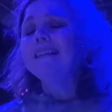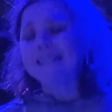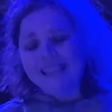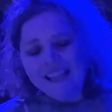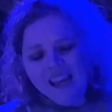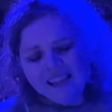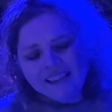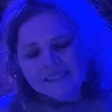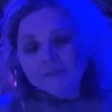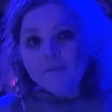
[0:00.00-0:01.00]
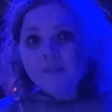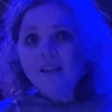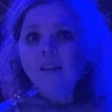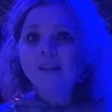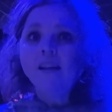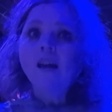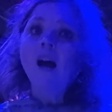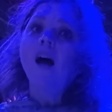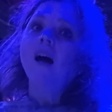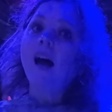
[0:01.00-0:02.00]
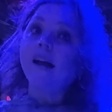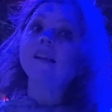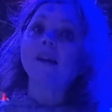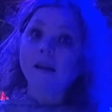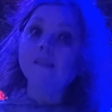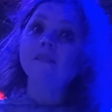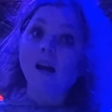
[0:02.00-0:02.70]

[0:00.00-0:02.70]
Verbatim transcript: Listen, I'm a loyal 317er for life.